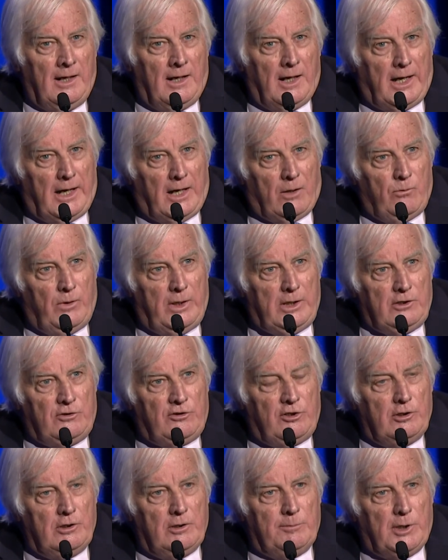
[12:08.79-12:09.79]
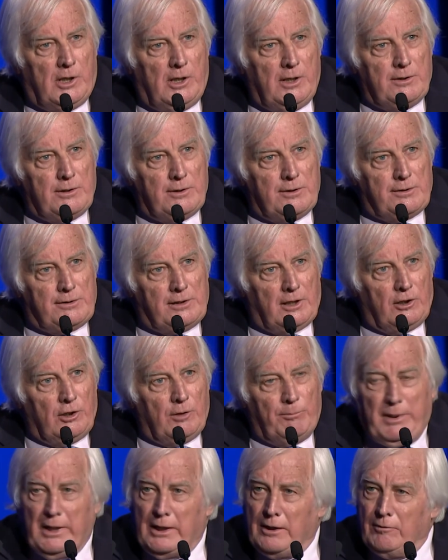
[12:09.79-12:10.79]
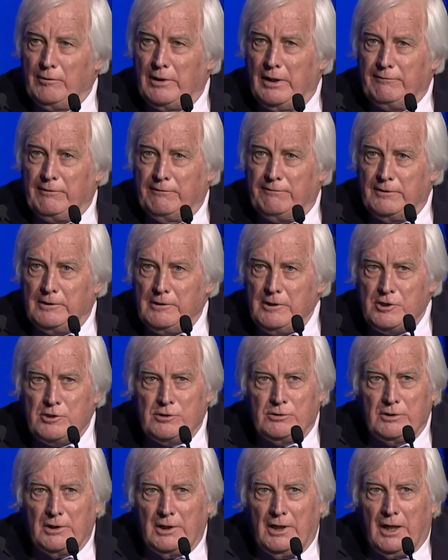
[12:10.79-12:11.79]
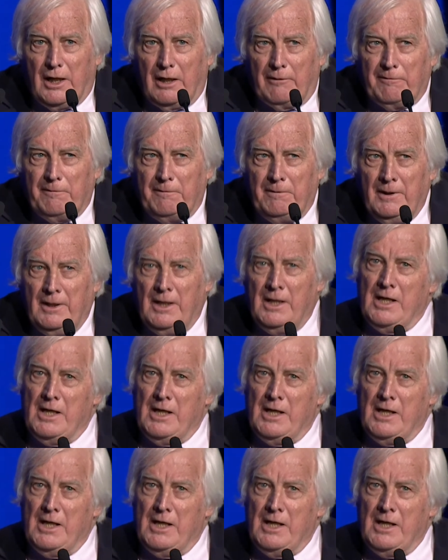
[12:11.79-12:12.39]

Our wind turbines and solar panels have a very short life.